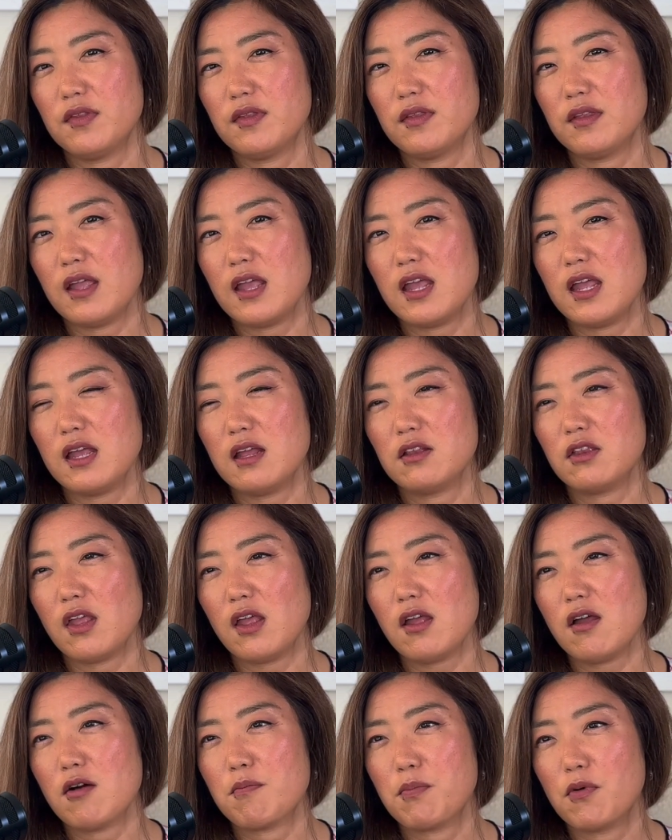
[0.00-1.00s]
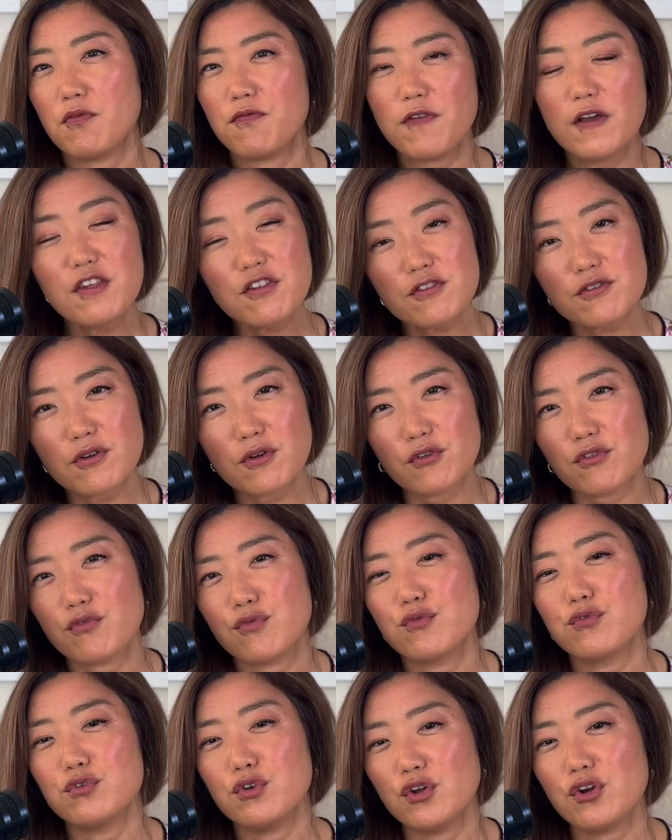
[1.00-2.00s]
They are professionals
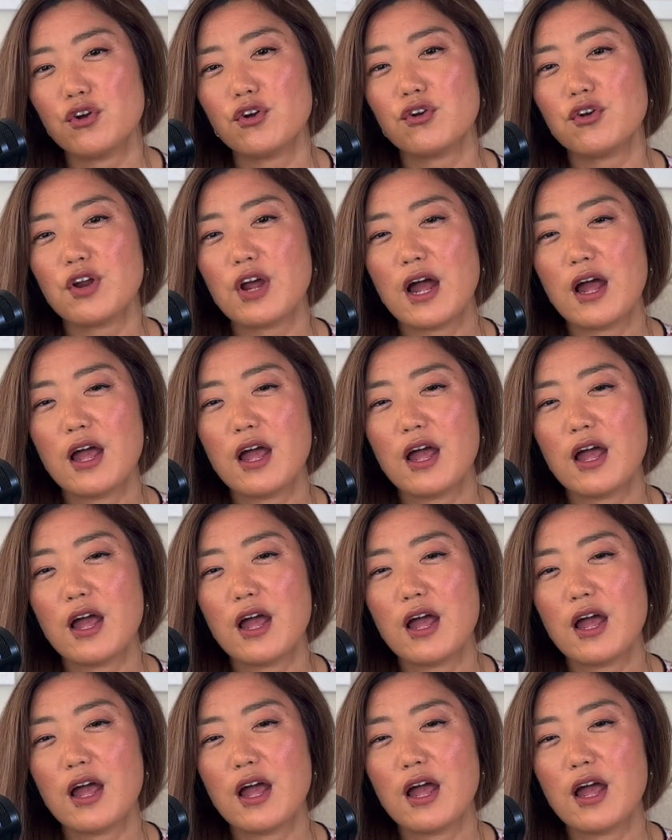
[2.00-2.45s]
who learn